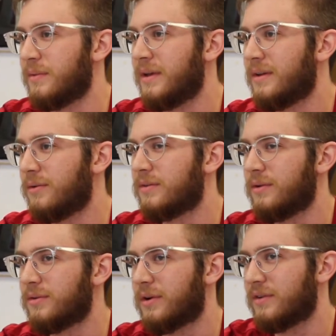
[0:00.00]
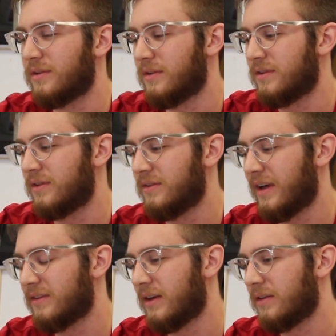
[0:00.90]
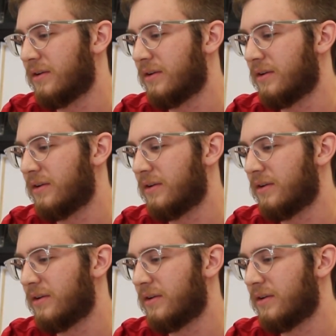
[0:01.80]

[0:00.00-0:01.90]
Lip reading: It was hard to test that